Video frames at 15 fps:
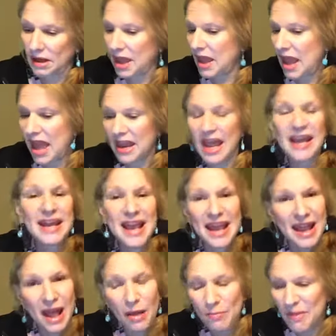And I
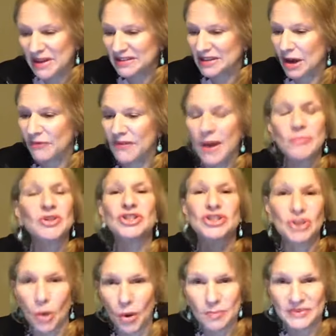can't help myself. I'm just
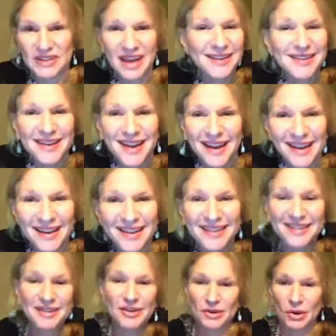so upset today.
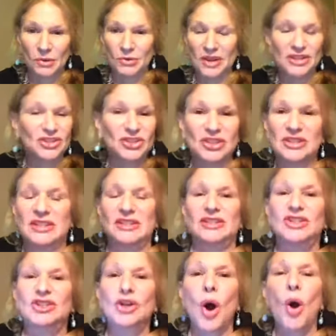You know, it's just
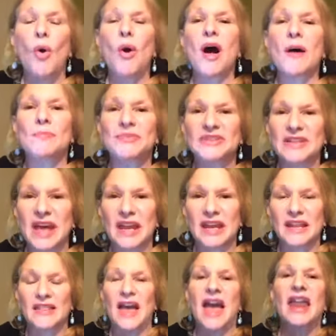so
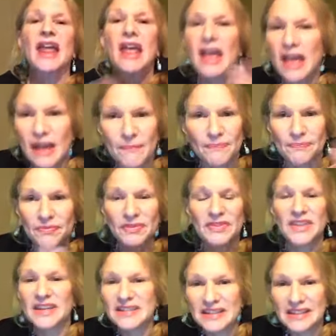upsetting that
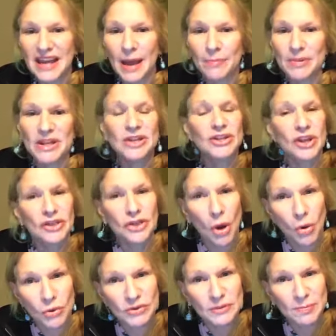this is happening to
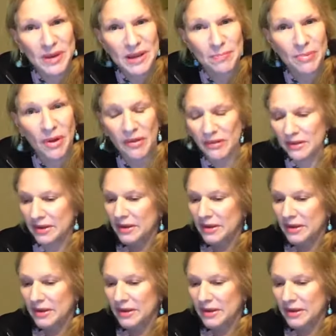those people.